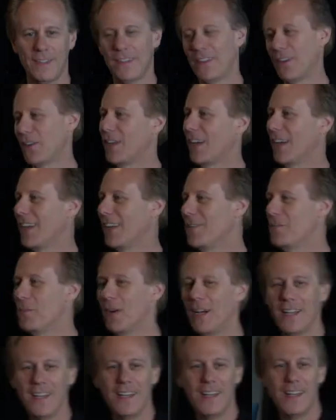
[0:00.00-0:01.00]
Okay,
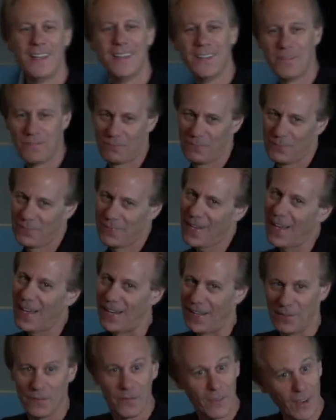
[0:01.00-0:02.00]
but kind
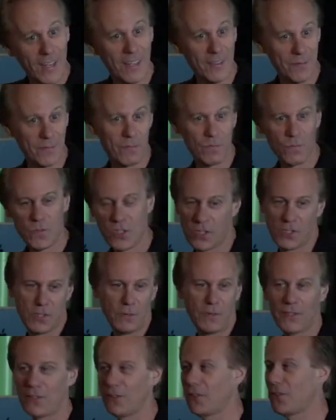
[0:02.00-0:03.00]
of, right? It's just a
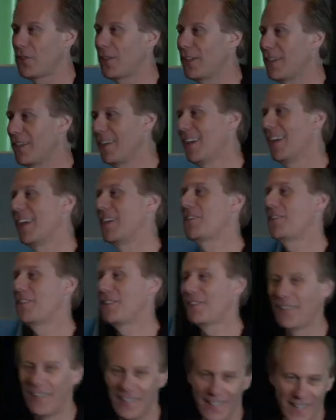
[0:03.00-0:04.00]
resolution,
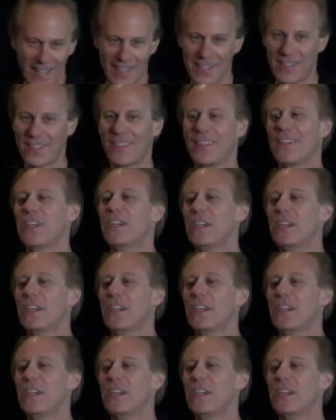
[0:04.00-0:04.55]
unless.